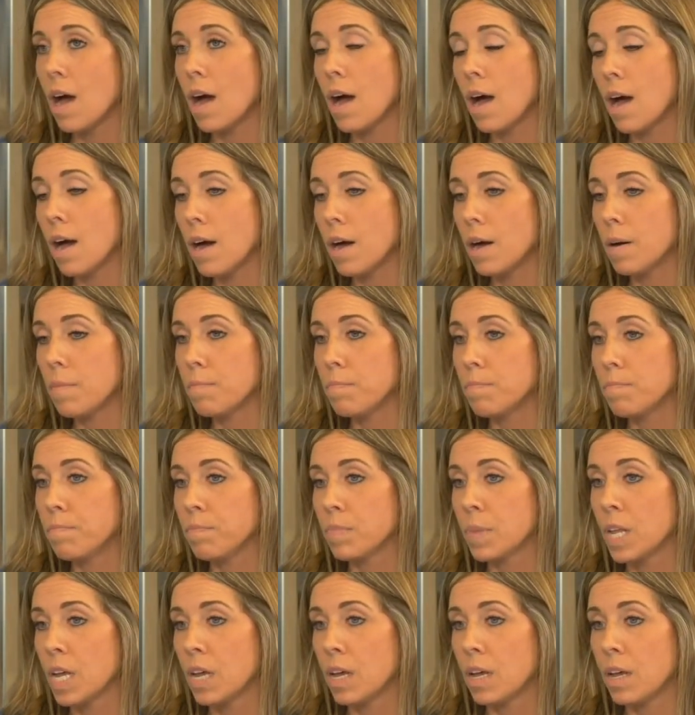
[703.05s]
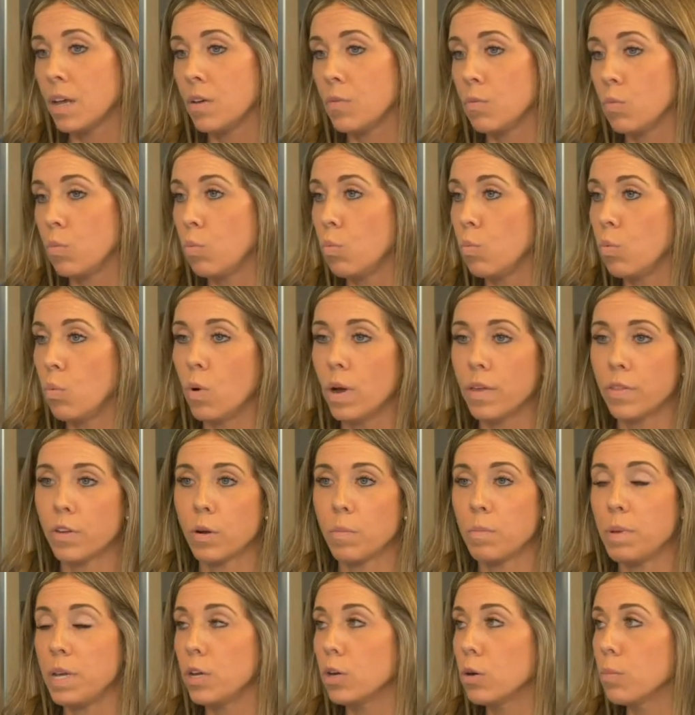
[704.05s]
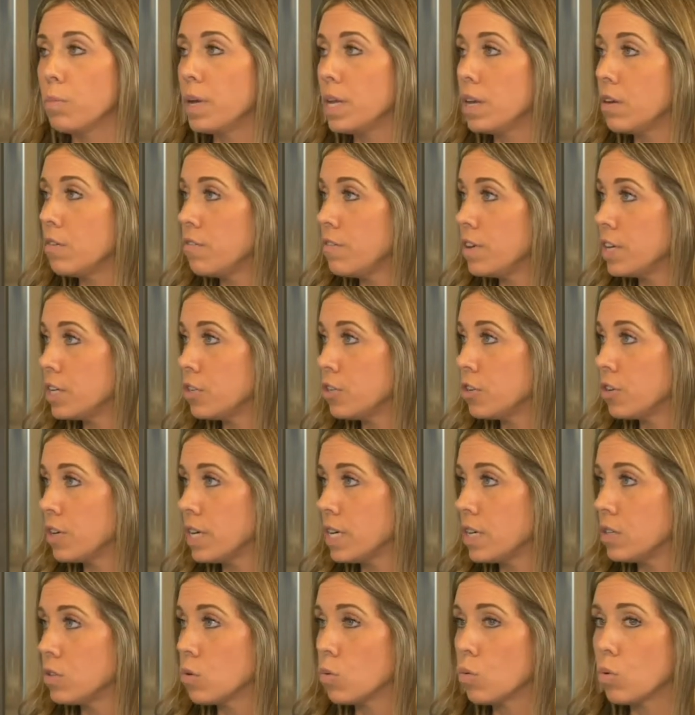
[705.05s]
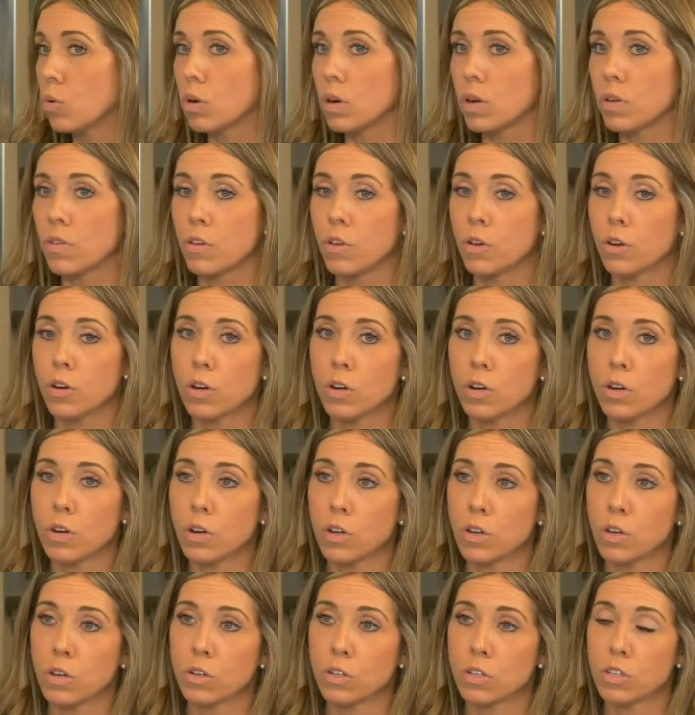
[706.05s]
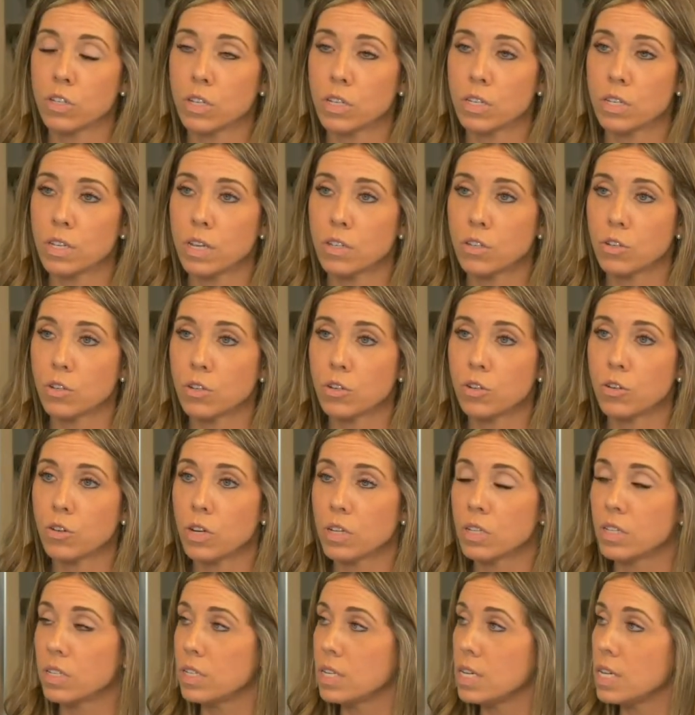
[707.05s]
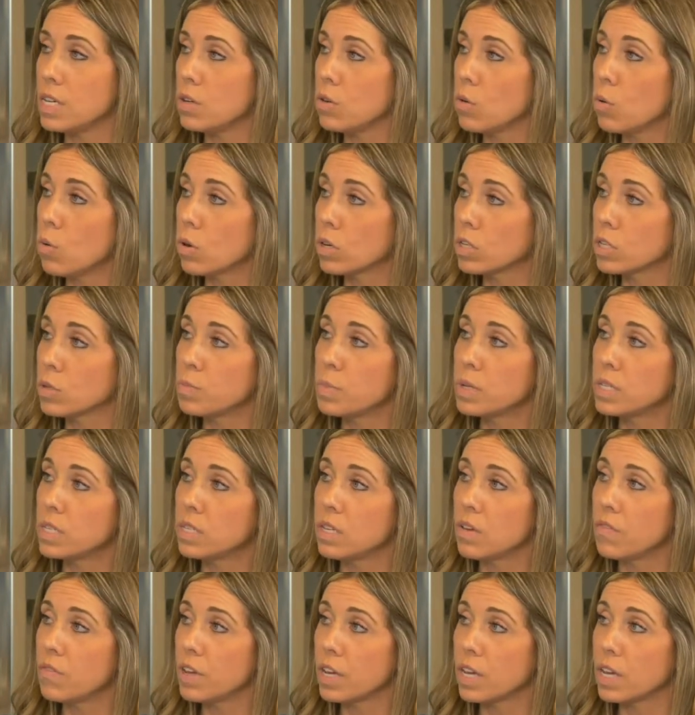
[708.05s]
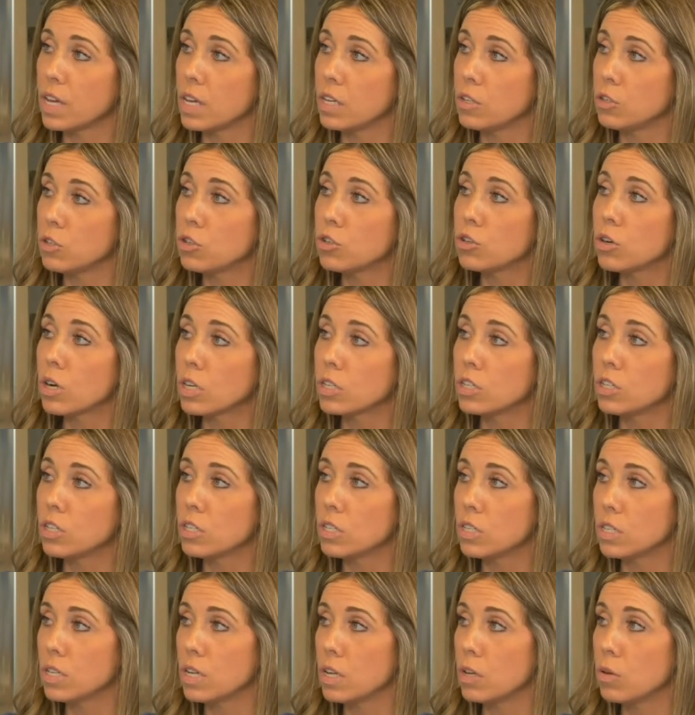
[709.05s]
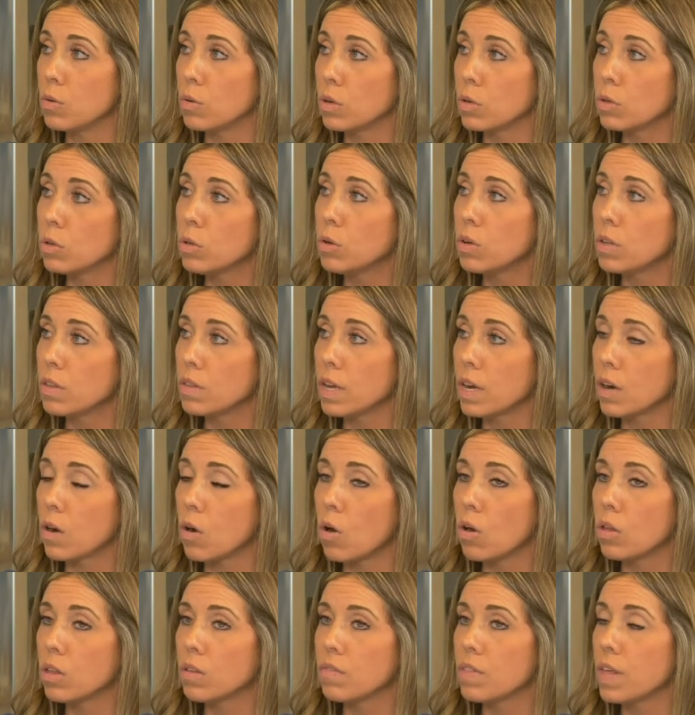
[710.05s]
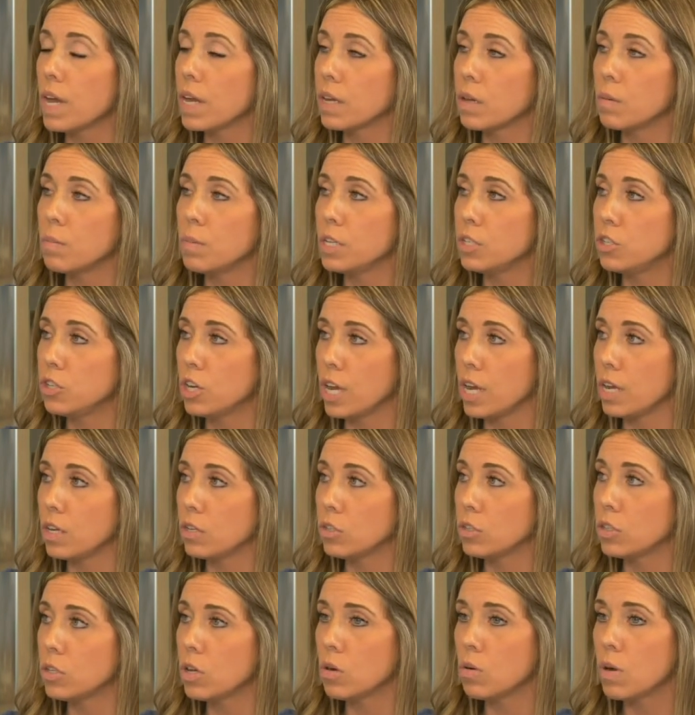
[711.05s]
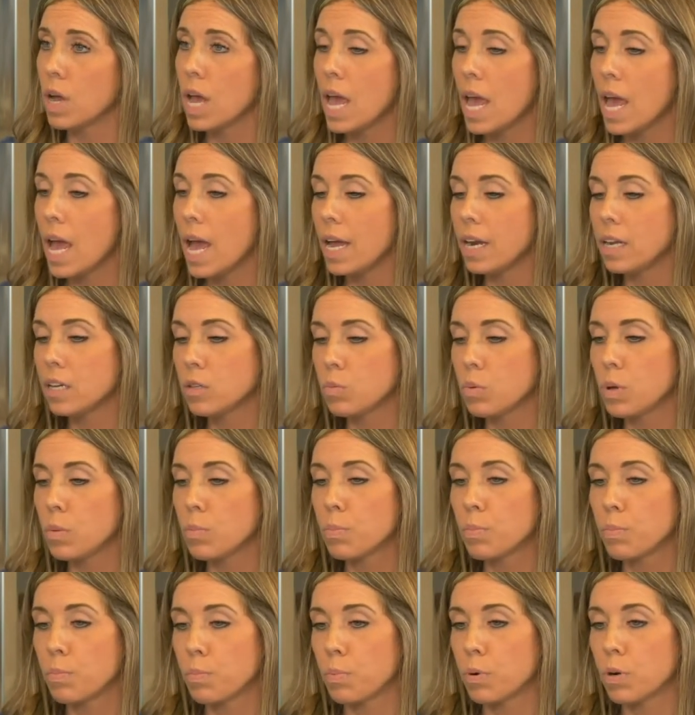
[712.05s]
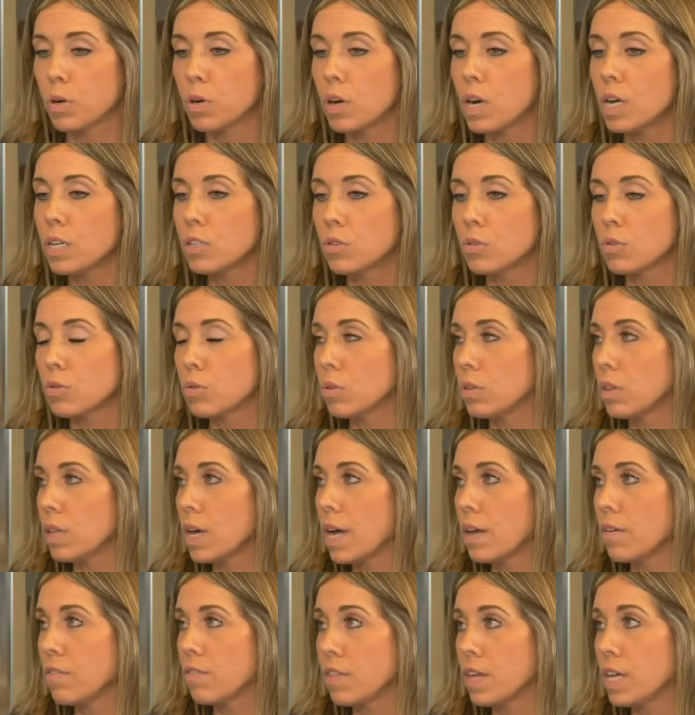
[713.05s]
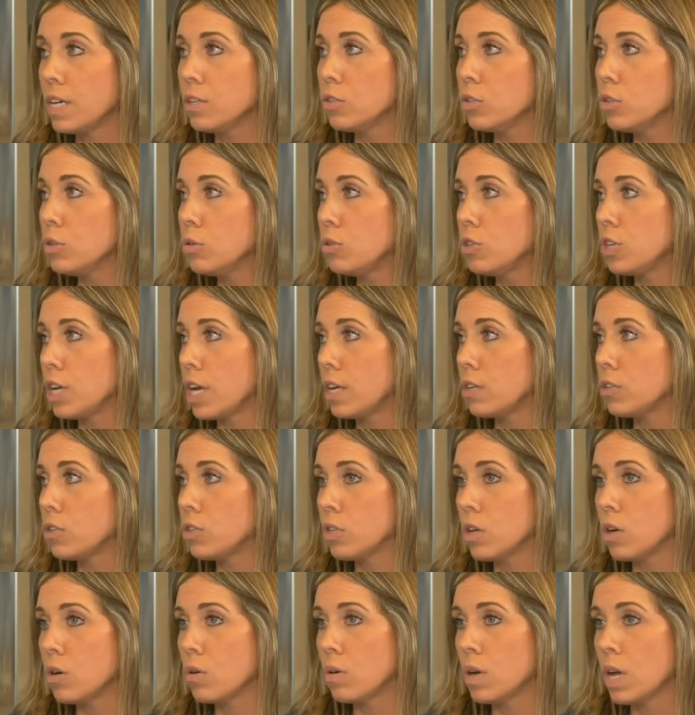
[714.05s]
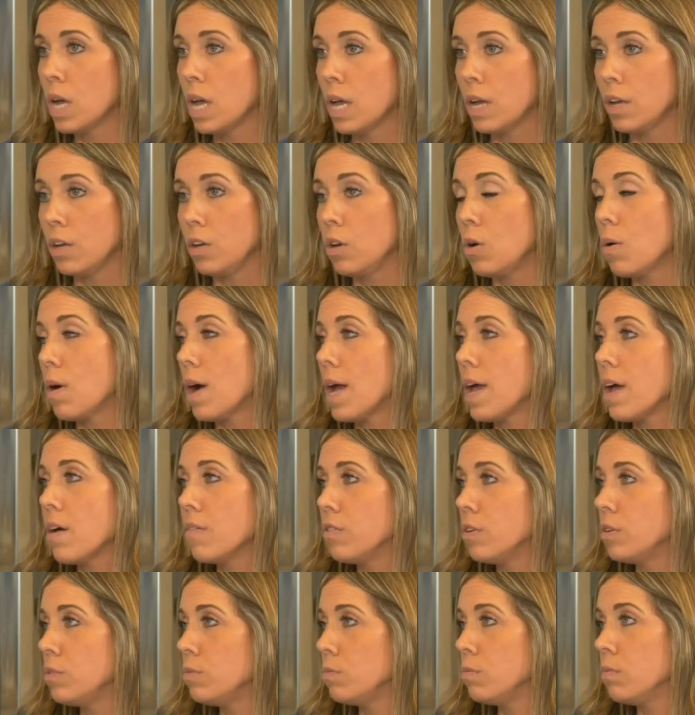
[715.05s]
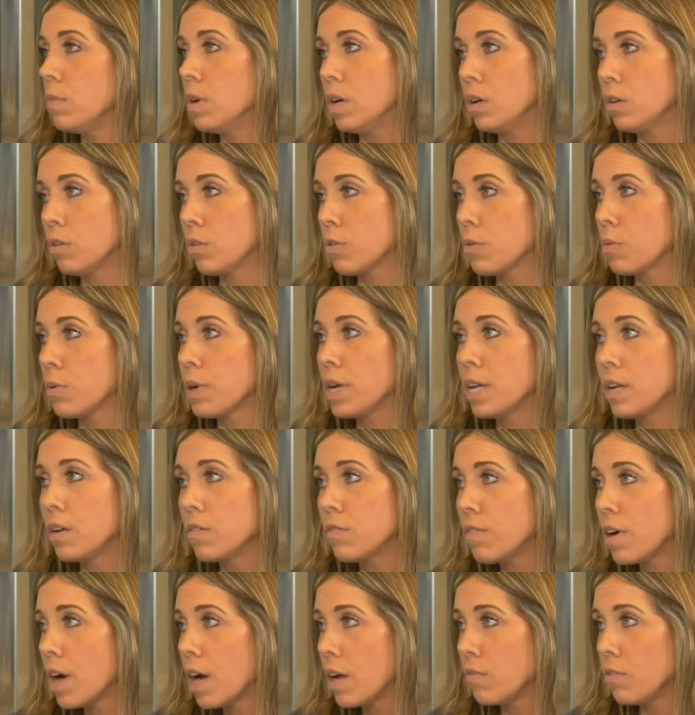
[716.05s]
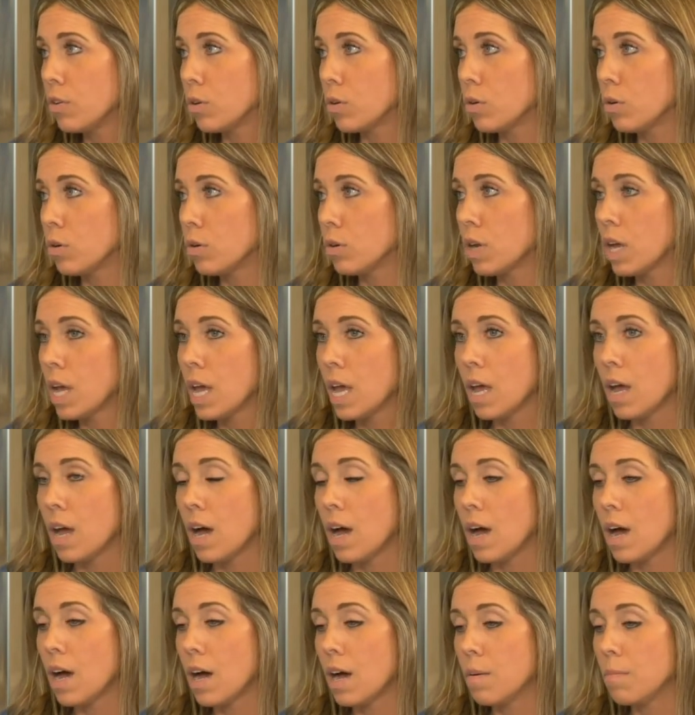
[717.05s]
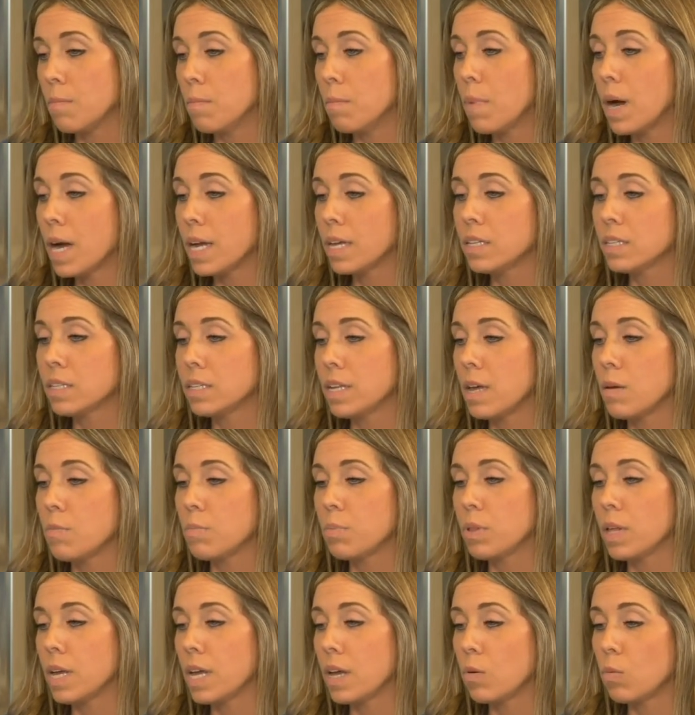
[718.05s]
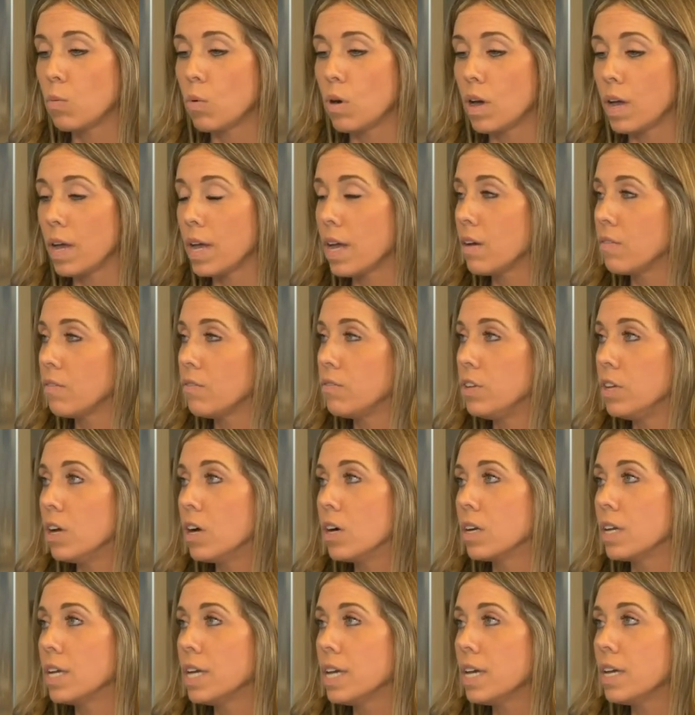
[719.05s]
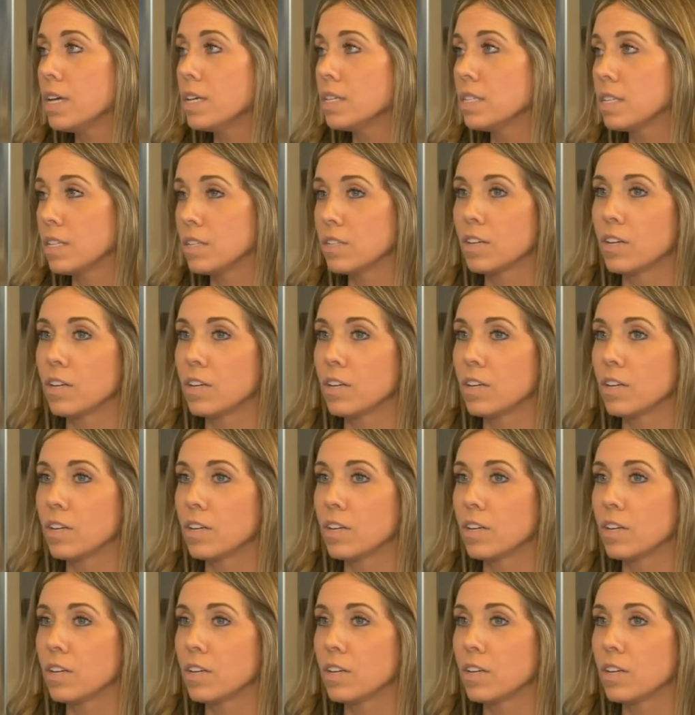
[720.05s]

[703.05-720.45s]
Um, whether it be your beneficiaries or your your successor trustee or mm-hmm. specific instructions that you include in there all mm-hmm. of that can be changed so and as we progress through life things do change mm-hmm. so you know i have a, a three and a five year old mm-hmm. um, my estate plan while i have young kids mm-hmm.